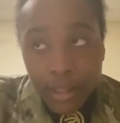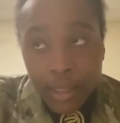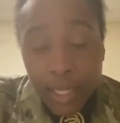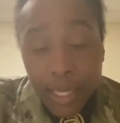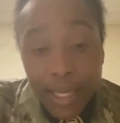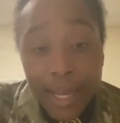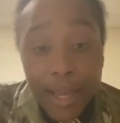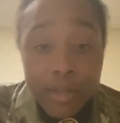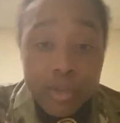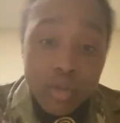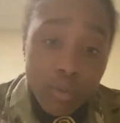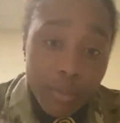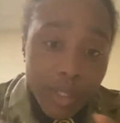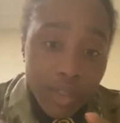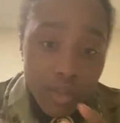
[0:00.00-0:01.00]
and how to
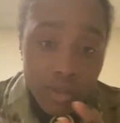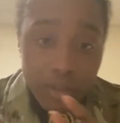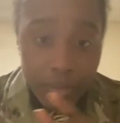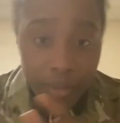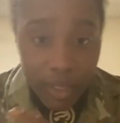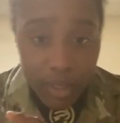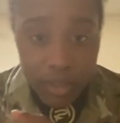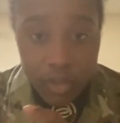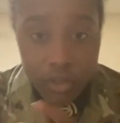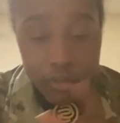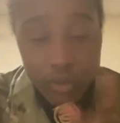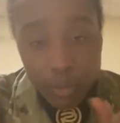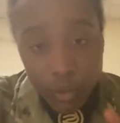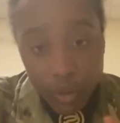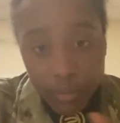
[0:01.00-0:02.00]
measure the meters
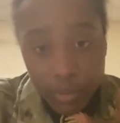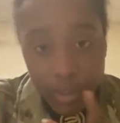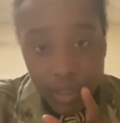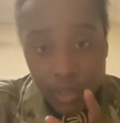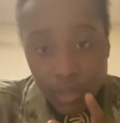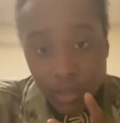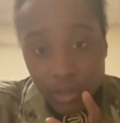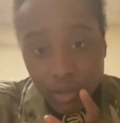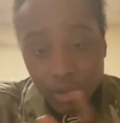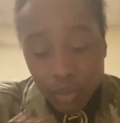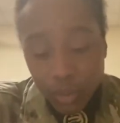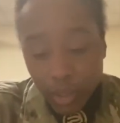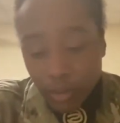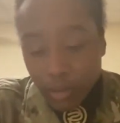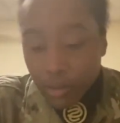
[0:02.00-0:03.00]
from one place to
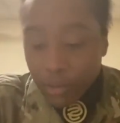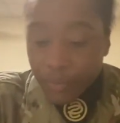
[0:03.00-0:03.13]
another.